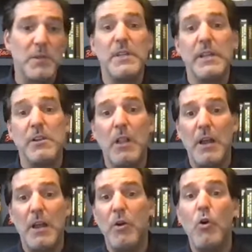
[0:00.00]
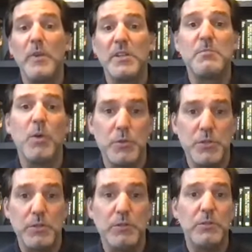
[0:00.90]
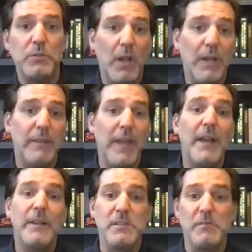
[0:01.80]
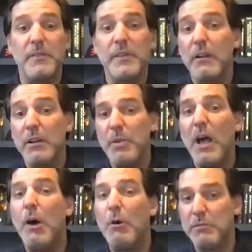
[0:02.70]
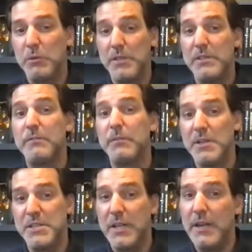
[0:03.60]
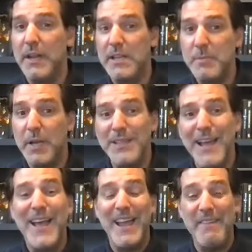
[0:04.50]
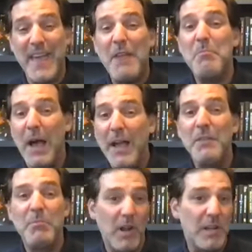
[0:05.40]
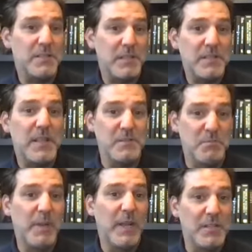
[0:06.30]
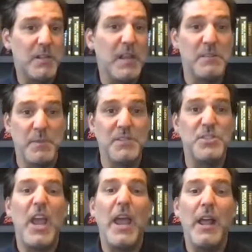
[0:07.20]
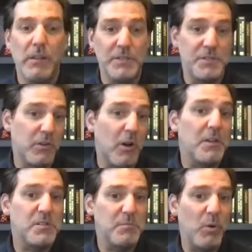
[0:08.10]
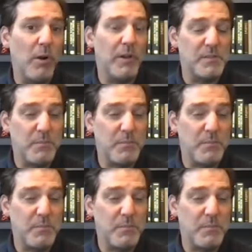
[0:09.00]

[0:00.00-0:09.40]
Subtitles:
digital out of home exposures, right? That is a very powerful and differentiated aspect. And that buying process has been challenged across the board. It's